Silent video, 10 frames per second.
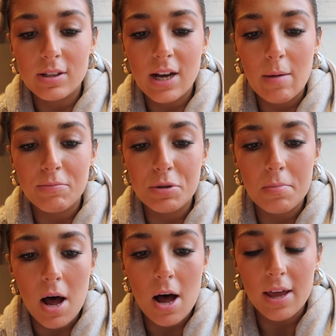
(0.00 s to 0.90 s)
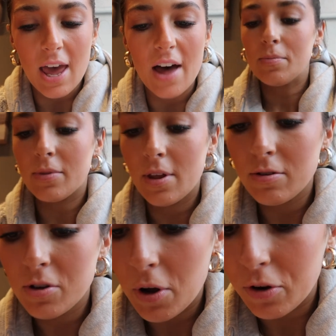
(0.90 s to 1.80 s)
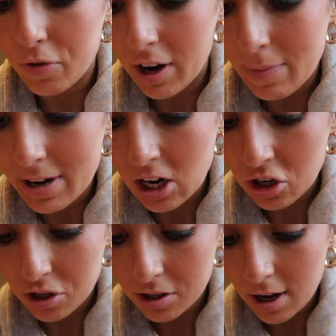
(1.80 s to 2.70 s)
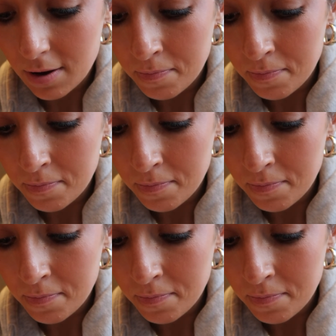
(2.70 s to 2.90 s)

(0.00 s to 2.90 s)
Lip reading: Camden Market. Those are quite good recommendations though.